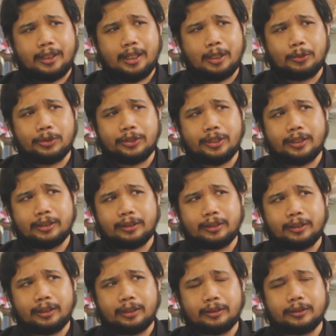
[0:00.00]
I would say that
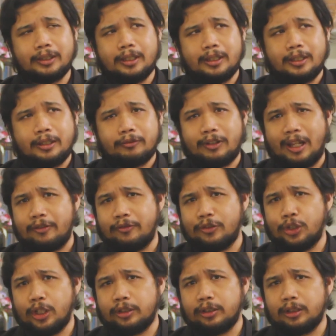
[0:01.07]
there are five
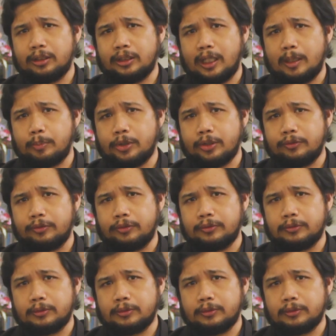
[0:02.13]
general types of